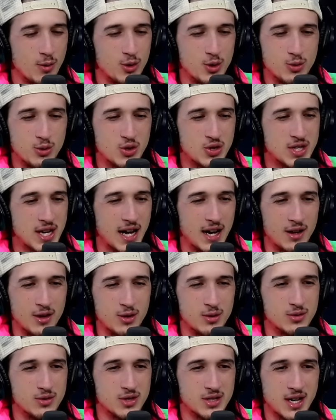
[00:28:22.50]
you just gotta
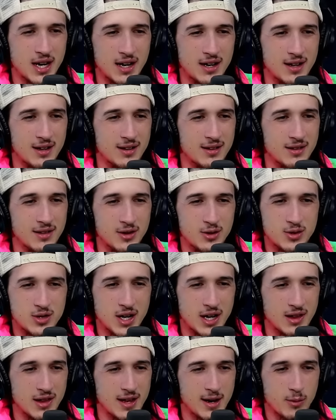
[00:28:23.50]
you just gotta you just
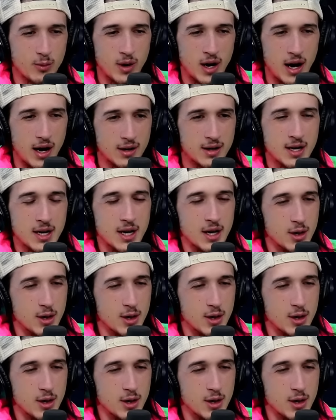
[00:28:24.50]
gotta let it rock.